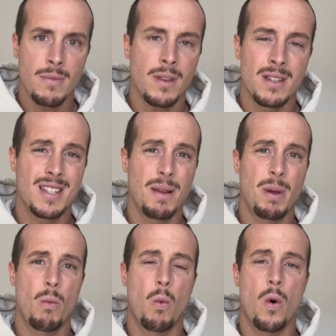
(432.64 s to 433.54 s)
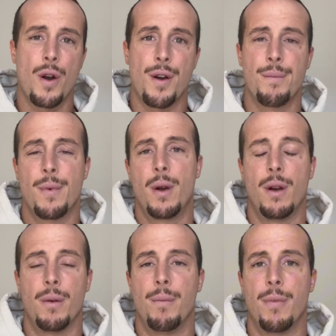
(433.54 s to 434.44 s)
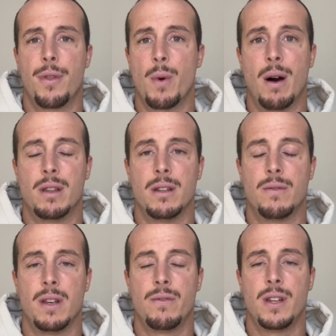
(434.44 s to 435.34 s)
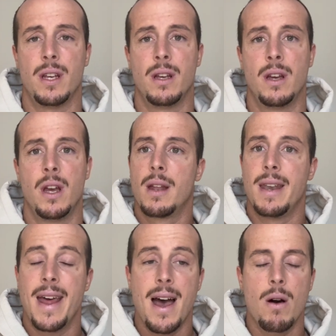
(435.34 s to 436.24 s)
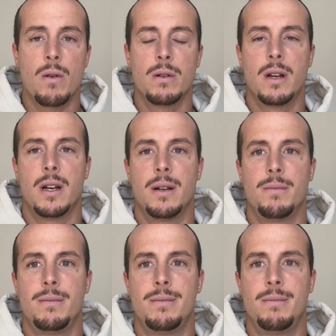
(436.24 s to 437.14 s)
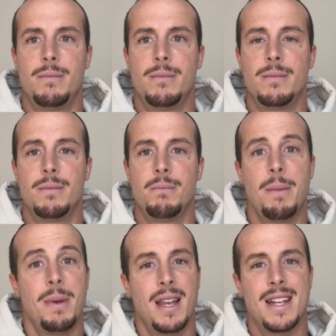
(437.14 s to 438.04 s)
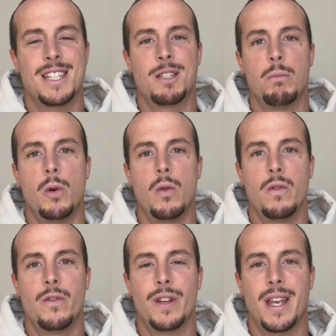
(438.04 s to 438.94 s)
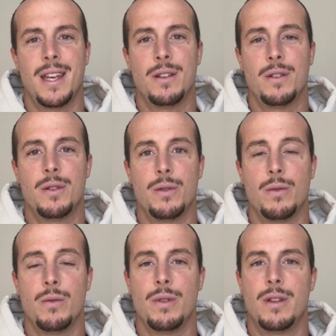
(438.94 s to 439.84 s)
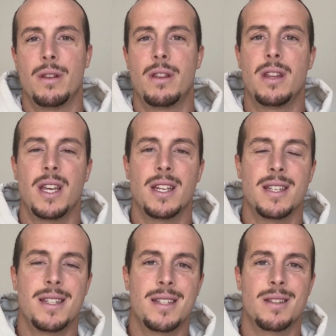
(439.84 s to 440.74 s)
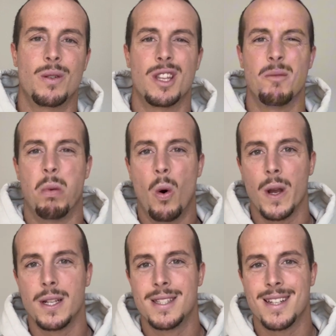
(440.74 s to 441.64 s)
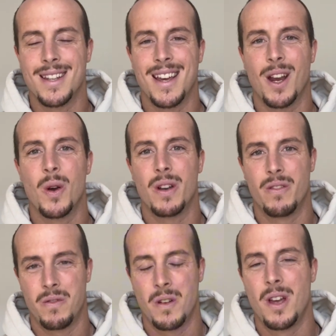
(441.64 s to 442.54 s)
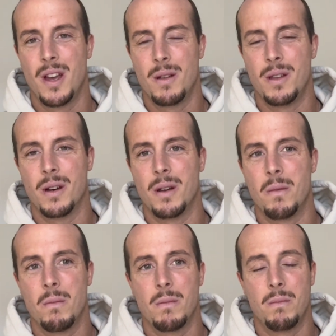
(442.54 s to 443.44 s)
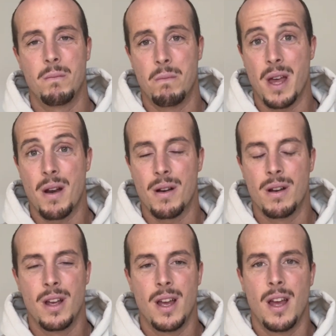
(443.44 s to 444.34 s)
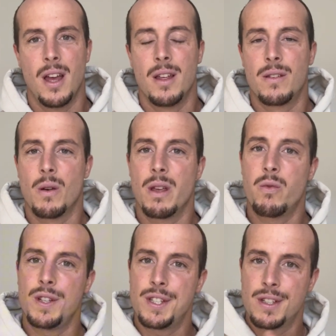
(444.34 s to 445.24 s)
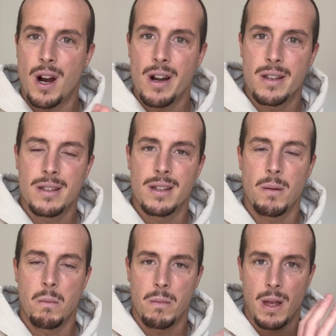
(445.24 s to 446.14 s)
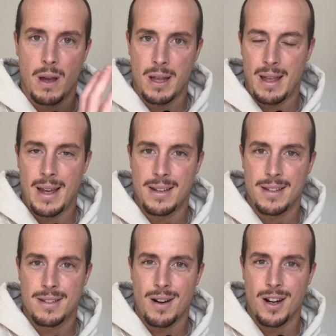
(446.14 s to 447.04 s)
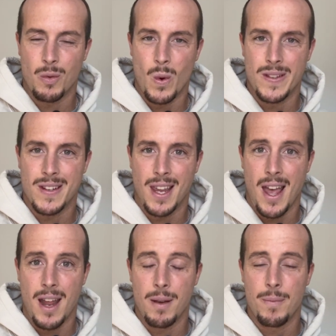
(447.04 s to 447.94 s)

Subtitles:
slipping water throughout this 50. Now, maybe let's move into the things or the points that could have done better. So if we start at the start once again,